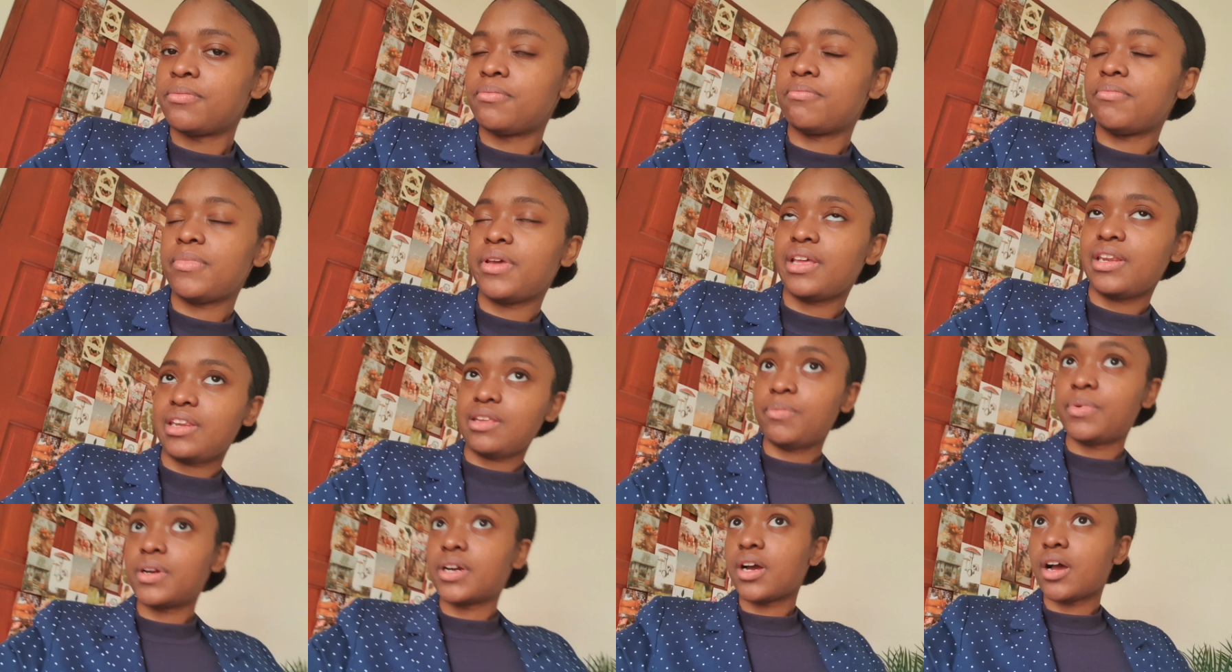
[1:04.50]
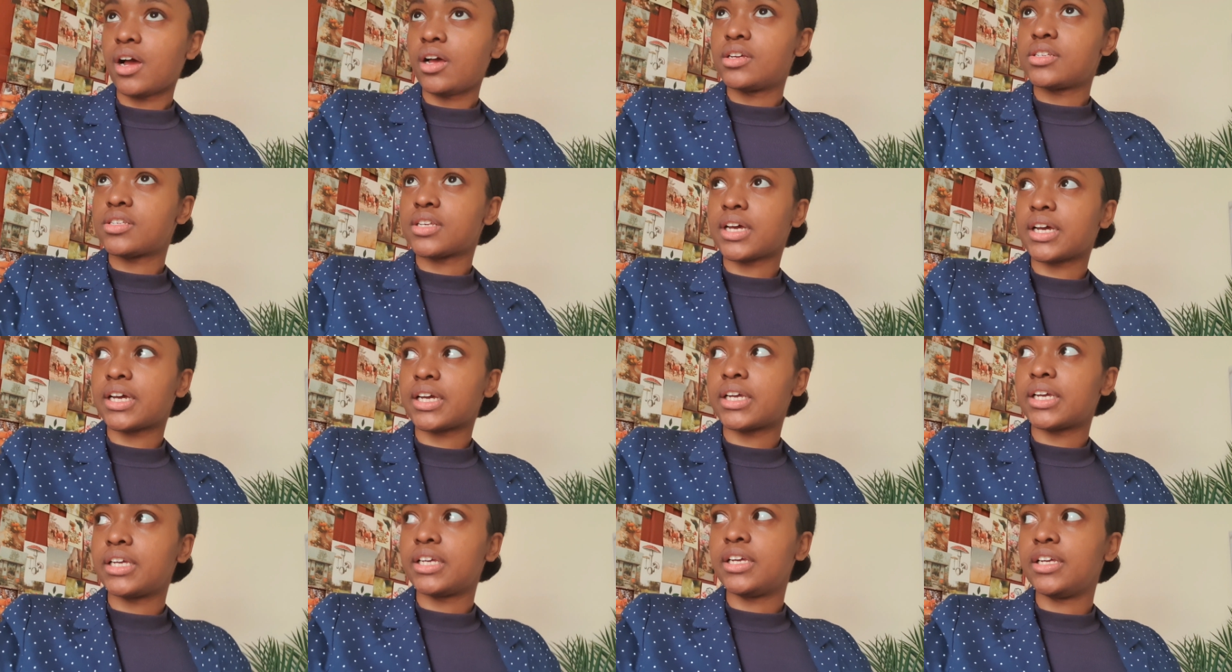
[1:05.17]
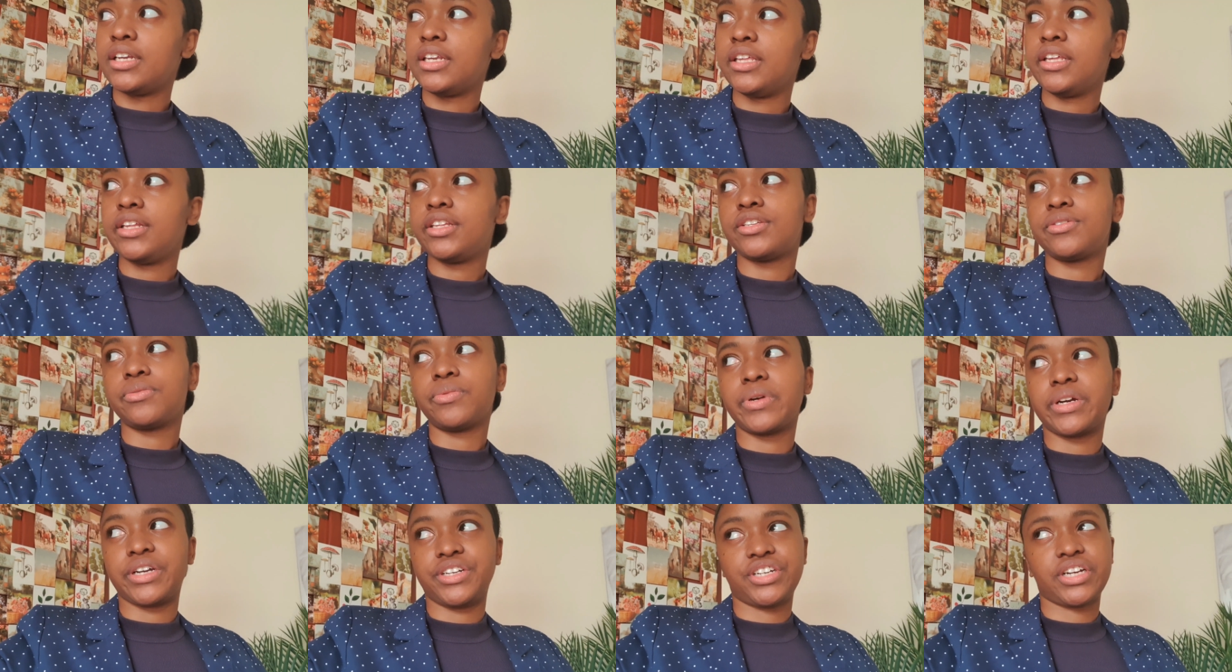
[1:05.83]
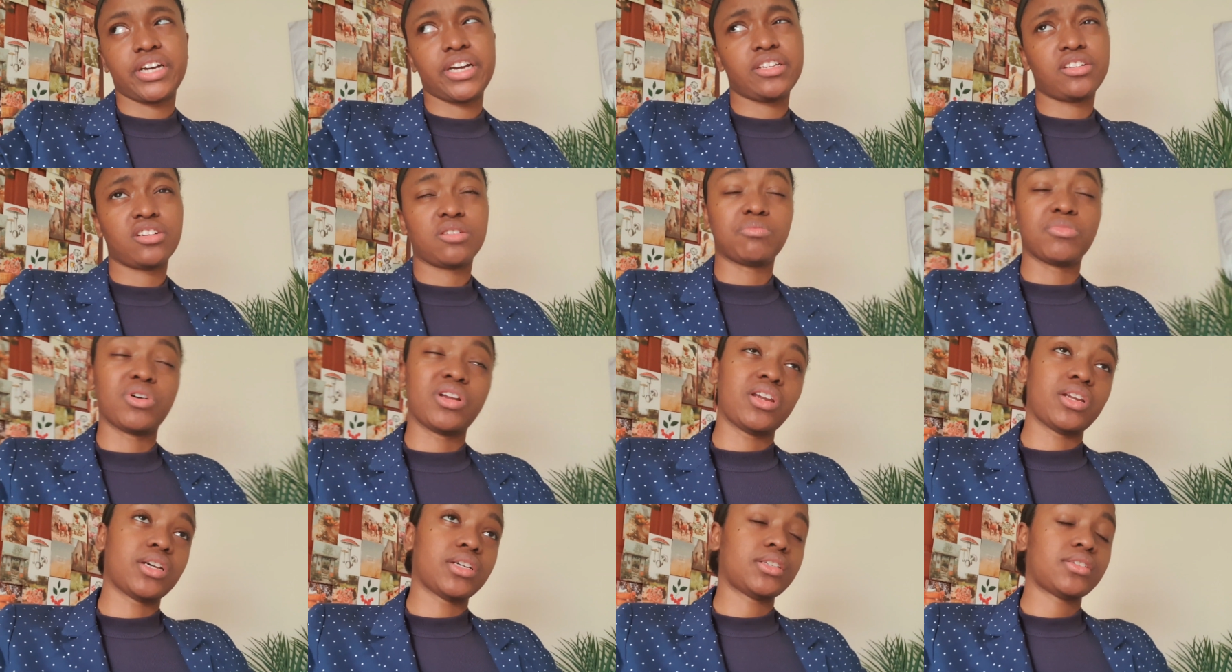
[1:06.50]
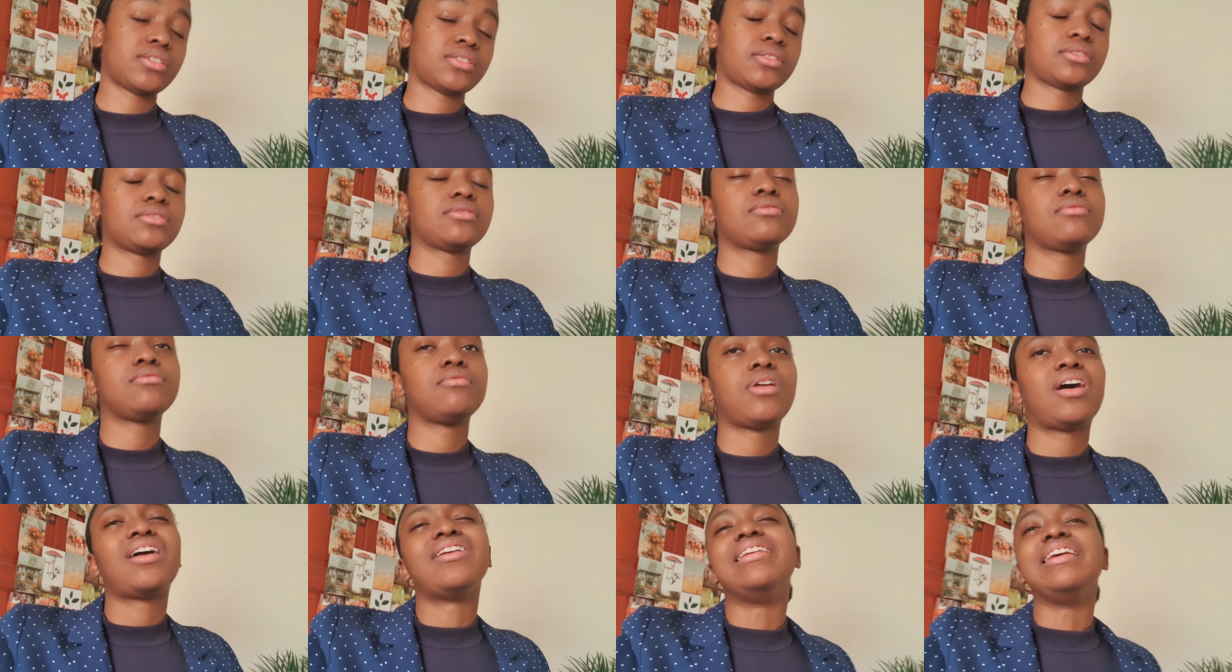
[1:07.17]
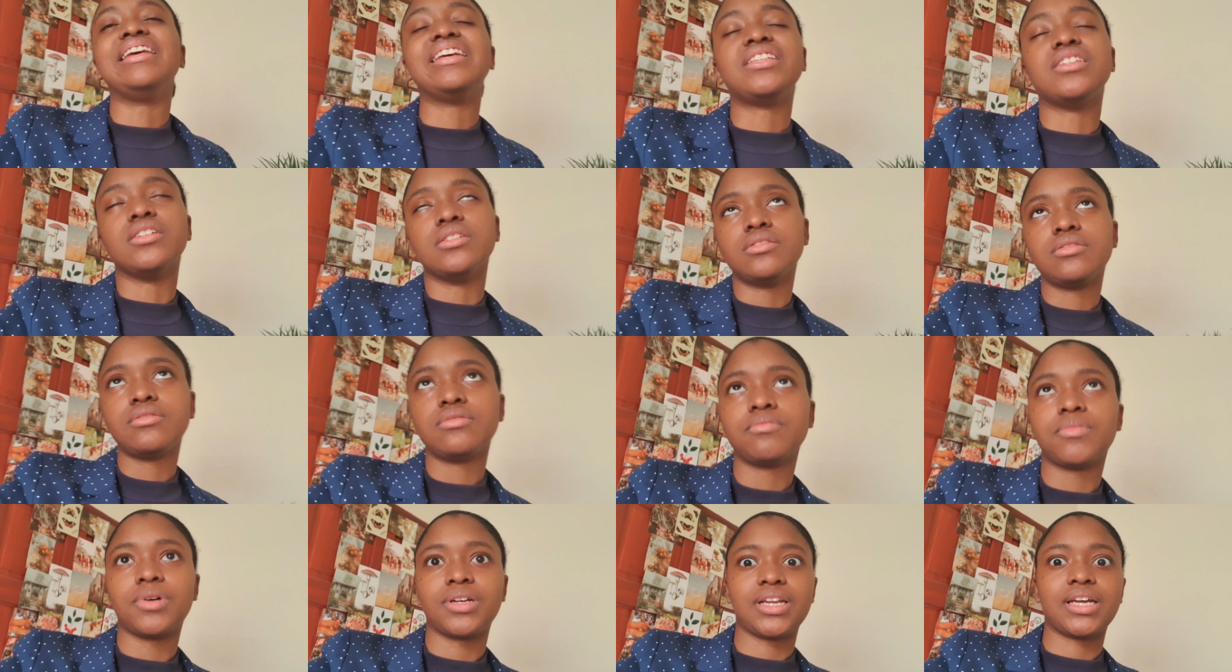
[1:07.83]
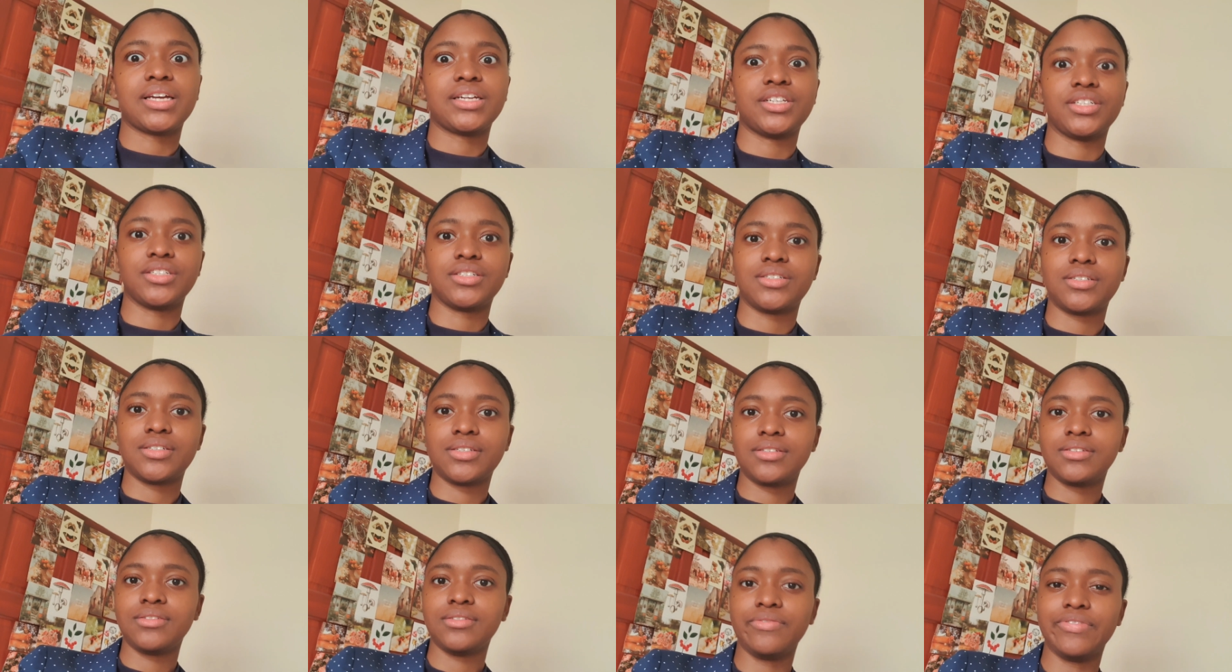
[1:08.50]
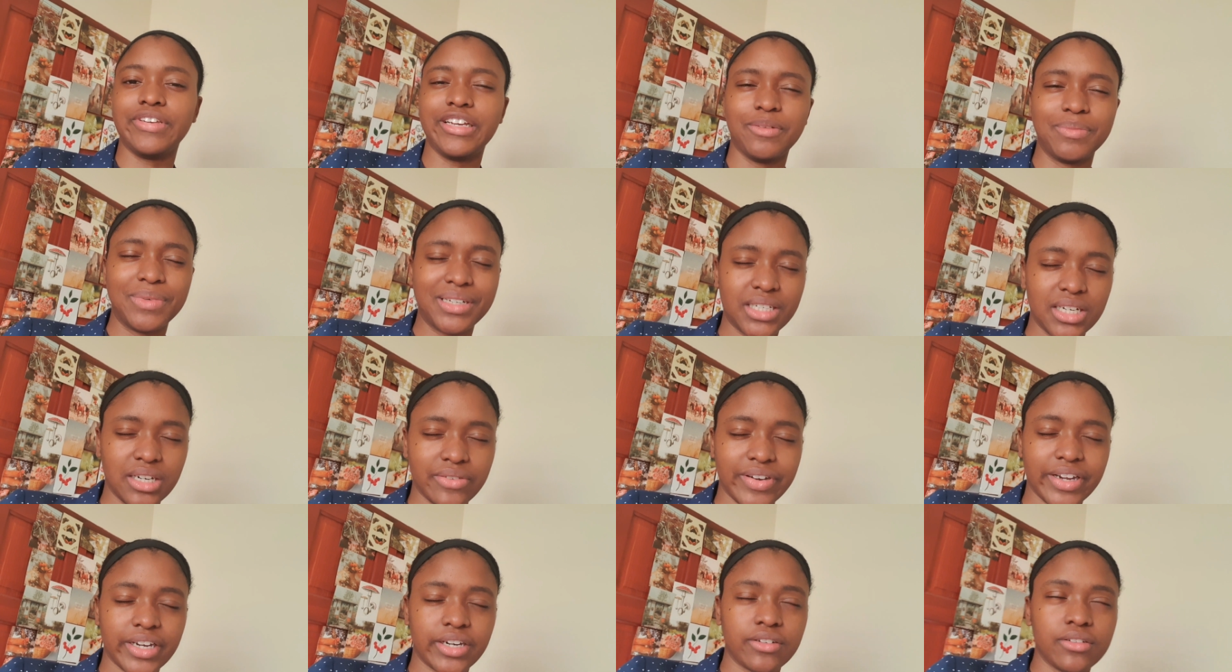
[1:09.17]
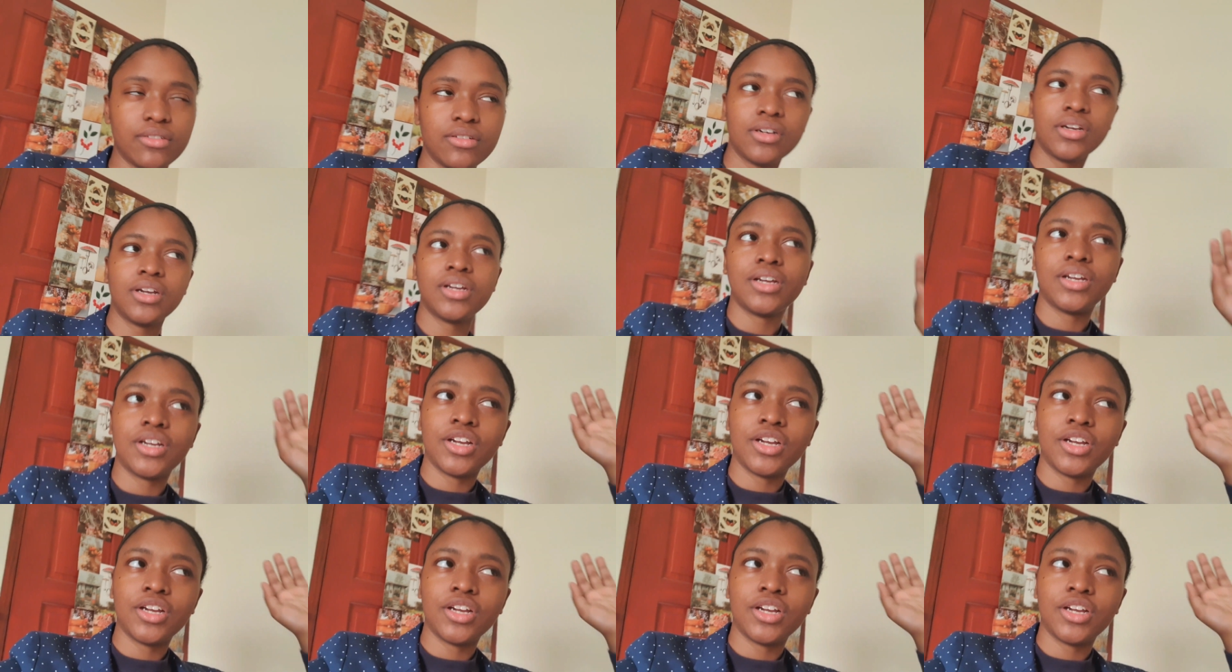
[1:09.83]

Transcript: mainly because I need to wear a jacket on Mondays. Not need to, but I just feel better if I do.